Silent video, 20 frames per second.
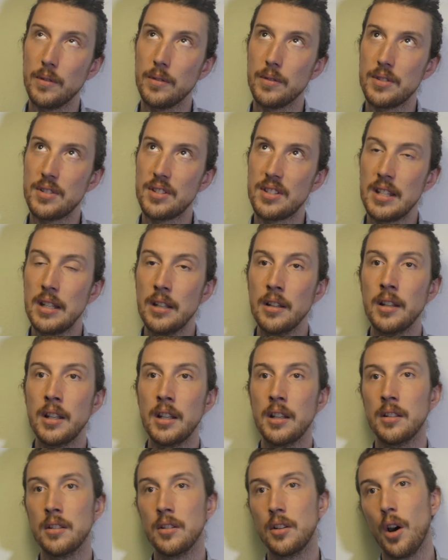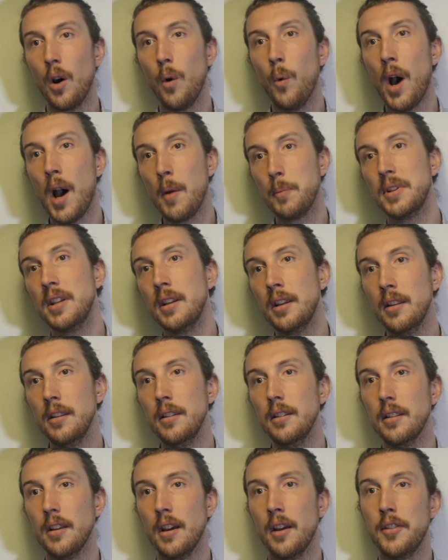stealing and
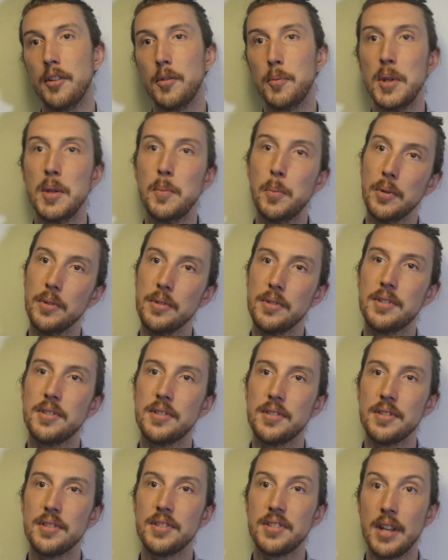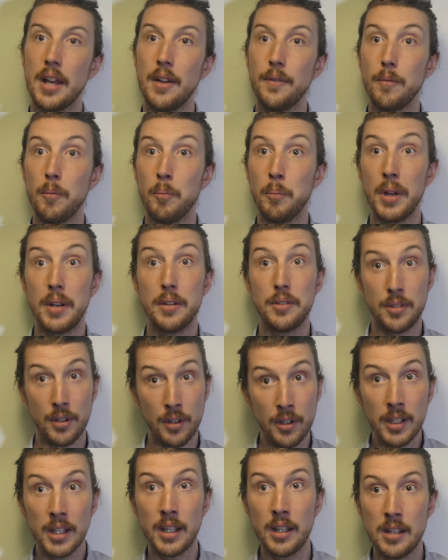co-opting other people's stuff, but
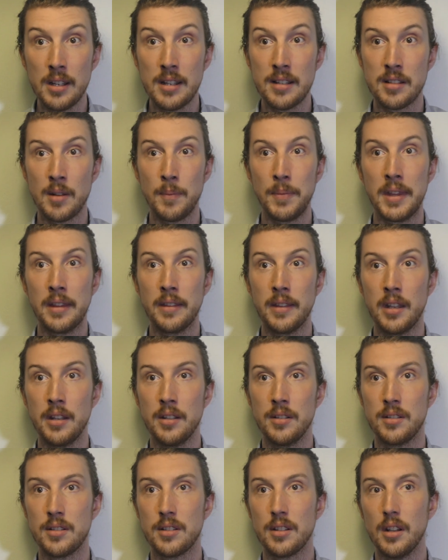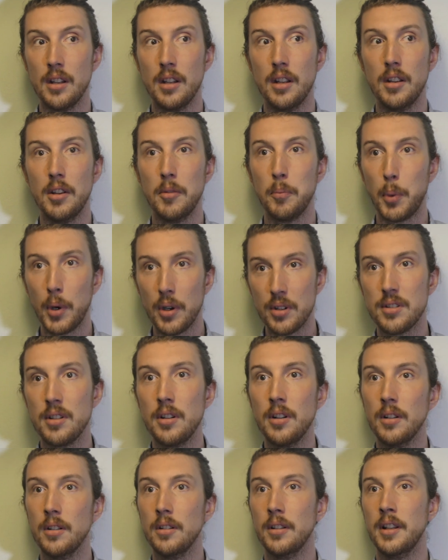turning it into something that is
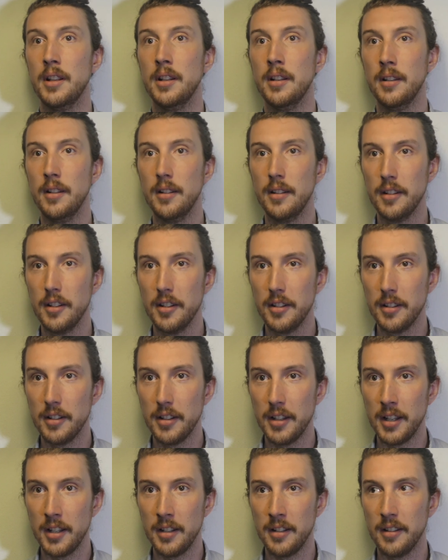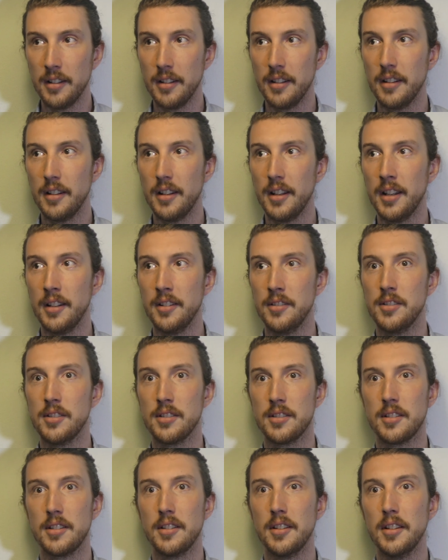personal and
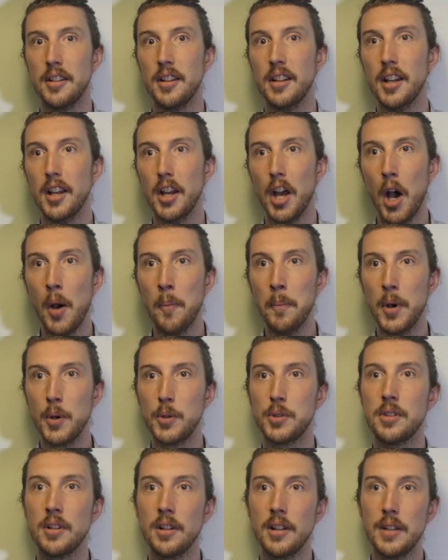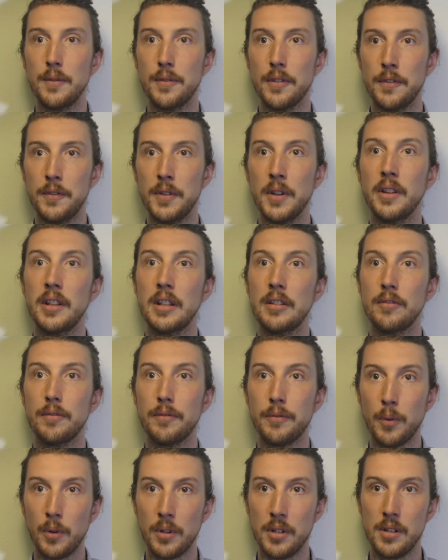just emotionally fulfilling
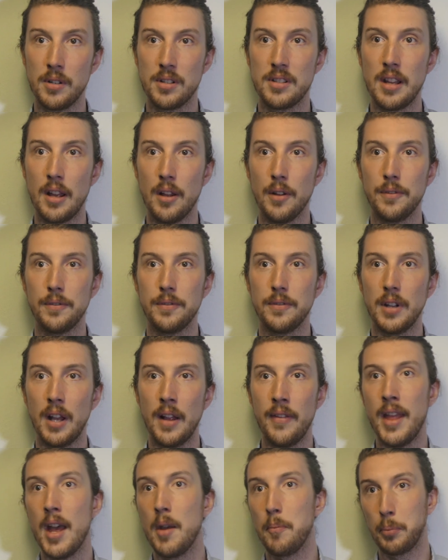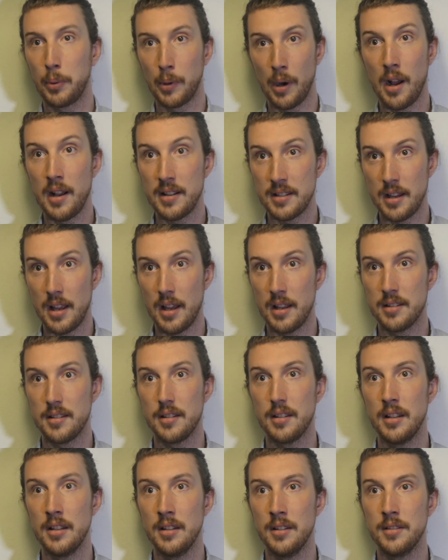for yourself. And that
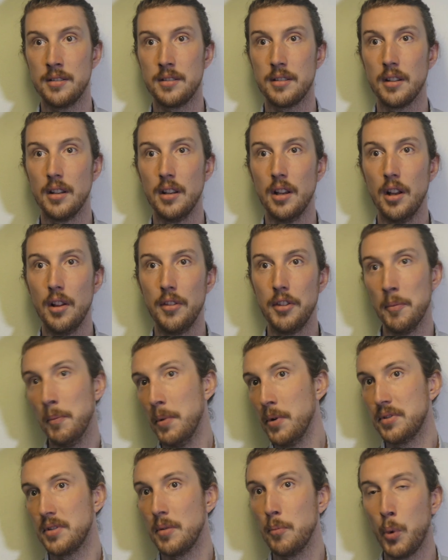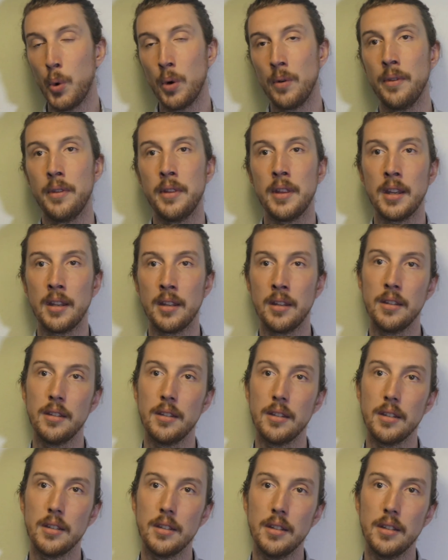process is the most important thing.